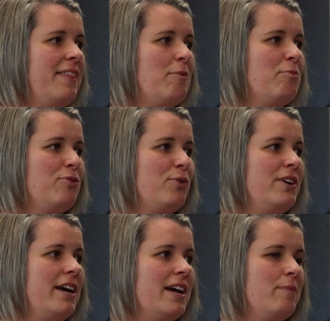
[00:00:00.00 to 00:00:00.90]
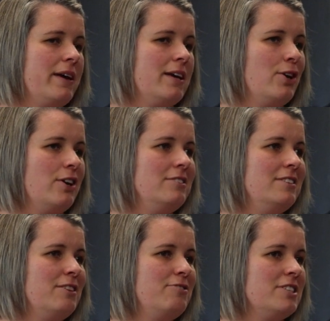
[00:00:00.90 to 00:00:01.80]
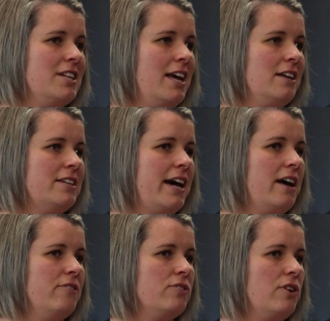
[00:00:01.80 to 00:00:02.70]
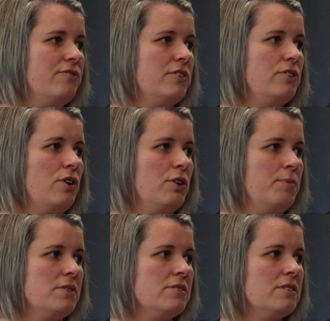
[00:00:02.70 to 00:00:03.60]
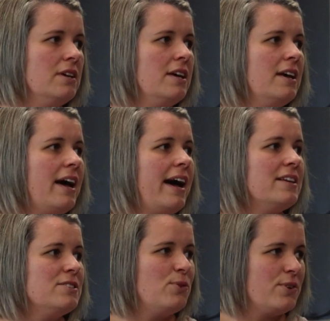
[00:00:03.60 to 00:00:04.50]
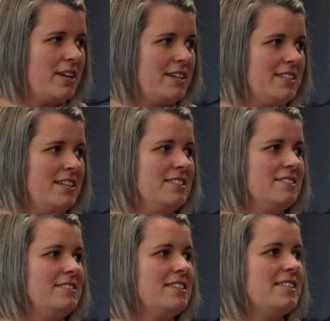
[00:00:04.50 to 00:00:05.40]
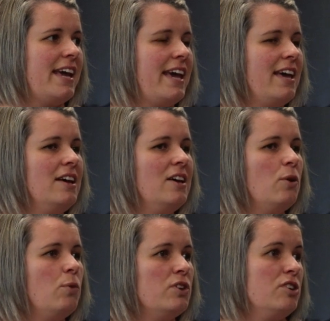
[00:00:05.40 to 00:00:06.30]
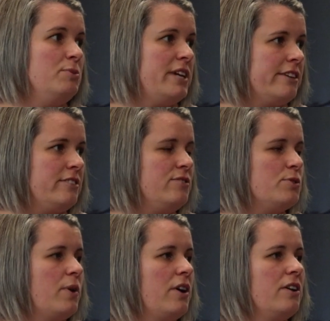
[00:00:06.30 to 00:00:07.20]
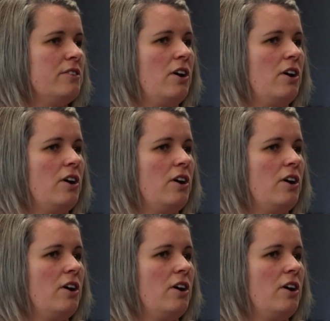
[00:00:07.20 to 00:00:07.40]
And then before you had a bank account, you officially had to have governing documents as an organisation to say what your objectives were,